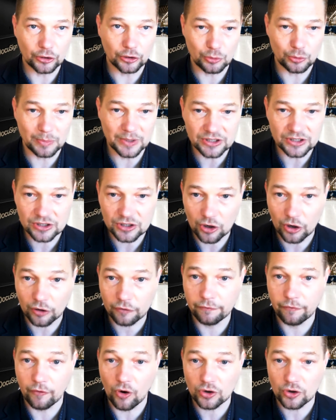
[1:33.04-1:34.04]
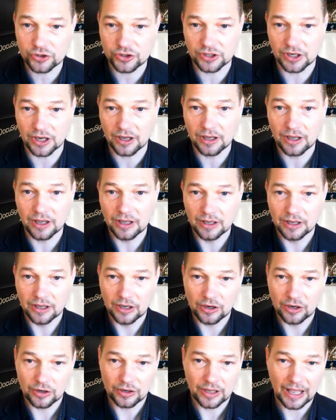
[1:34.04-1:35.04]
business a lot faster
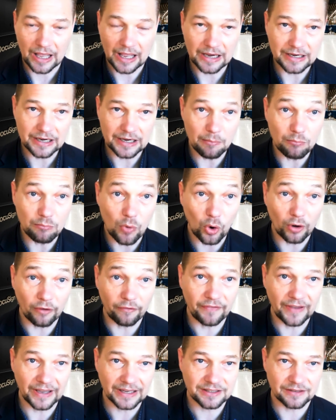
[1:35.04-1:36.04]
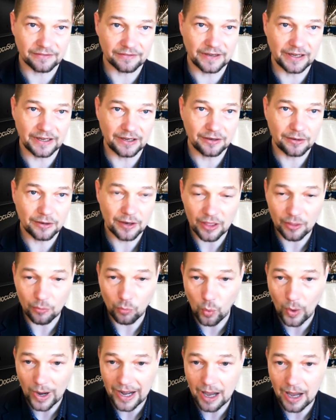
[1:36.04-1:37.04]
and more effectively
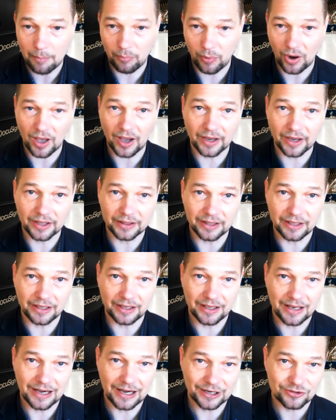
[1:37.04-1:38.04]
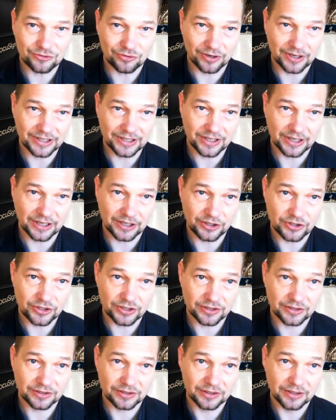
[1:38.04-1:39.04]
when applying the electronic
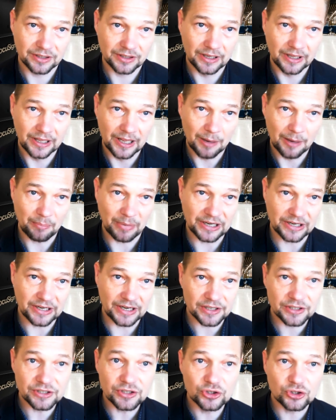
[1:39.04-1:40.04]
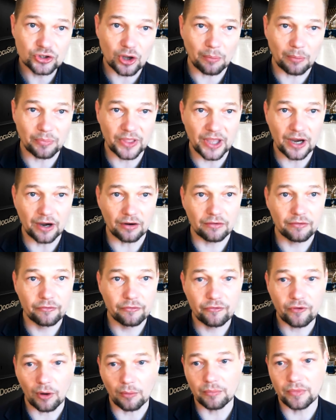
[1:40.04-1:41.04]
signatures. But it doesn't stop there.
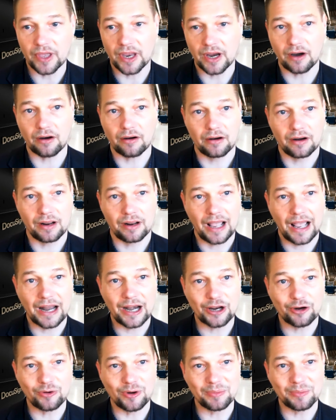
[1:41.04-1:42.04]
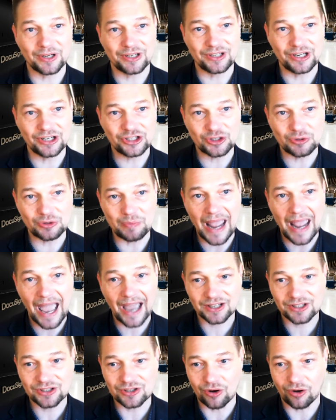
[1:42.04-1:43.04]
From there, an agreement needs to be
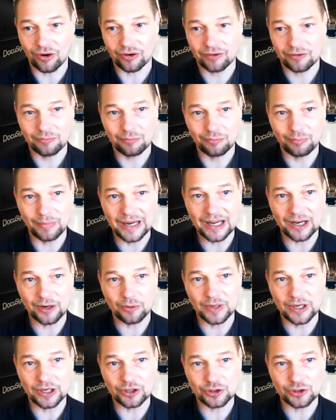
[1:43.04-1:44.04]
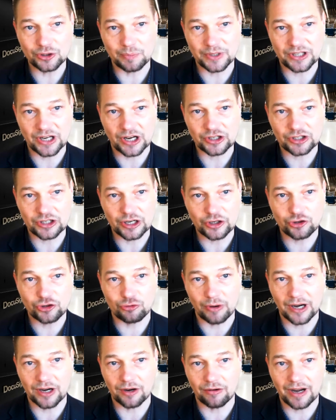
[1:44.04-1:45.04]
acted on, meaning we need to potentially
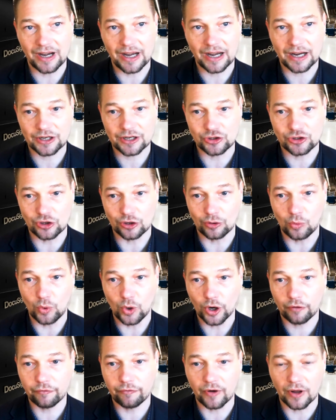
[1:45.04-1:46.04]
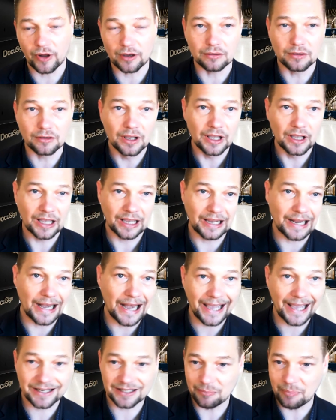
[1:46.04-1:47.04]
trigger an external workflow,
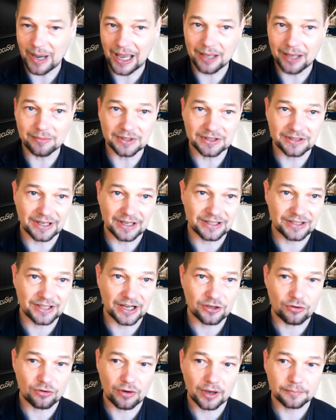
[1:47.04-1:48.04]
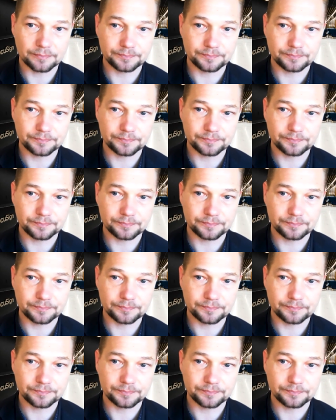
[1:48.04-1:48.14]
collect a payment, etc.